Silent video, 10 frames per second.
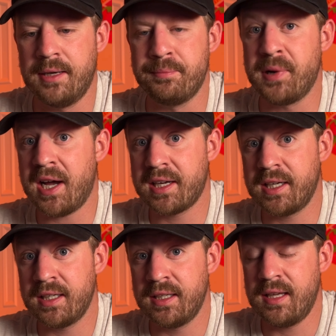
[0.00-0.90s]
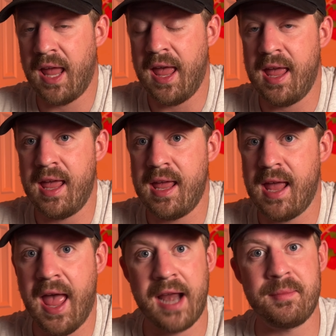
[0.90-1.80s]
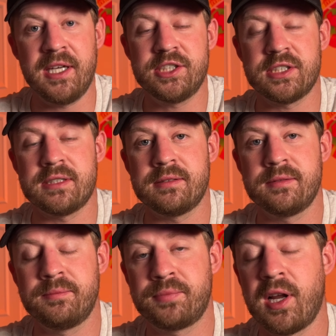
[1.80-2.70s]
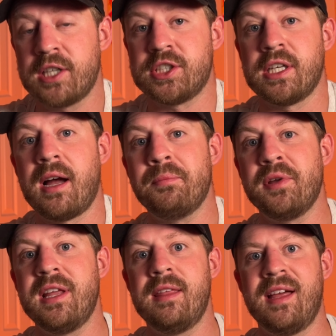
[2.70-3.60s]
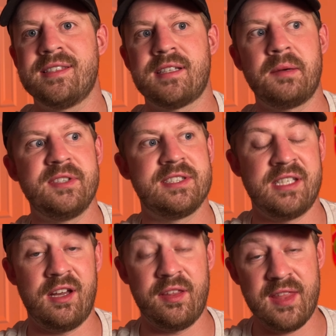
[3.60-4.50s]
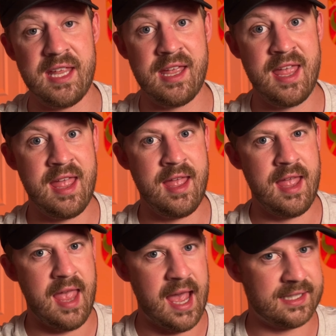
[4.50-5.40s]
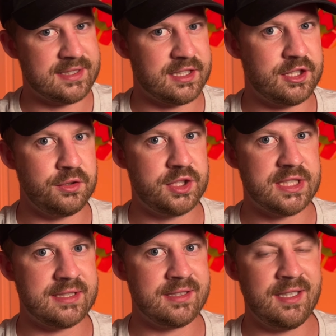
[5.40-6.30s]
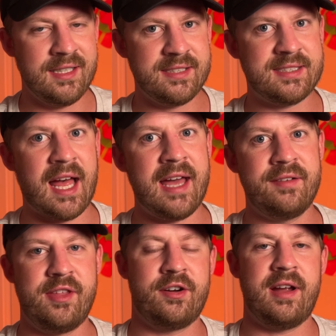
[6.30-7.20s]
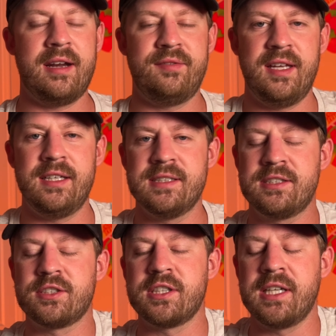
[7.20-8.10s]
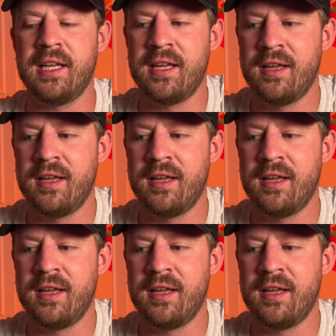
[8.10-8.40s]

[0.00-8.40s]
Buck, a animation production company that's obviously on the execution side of the creative industry,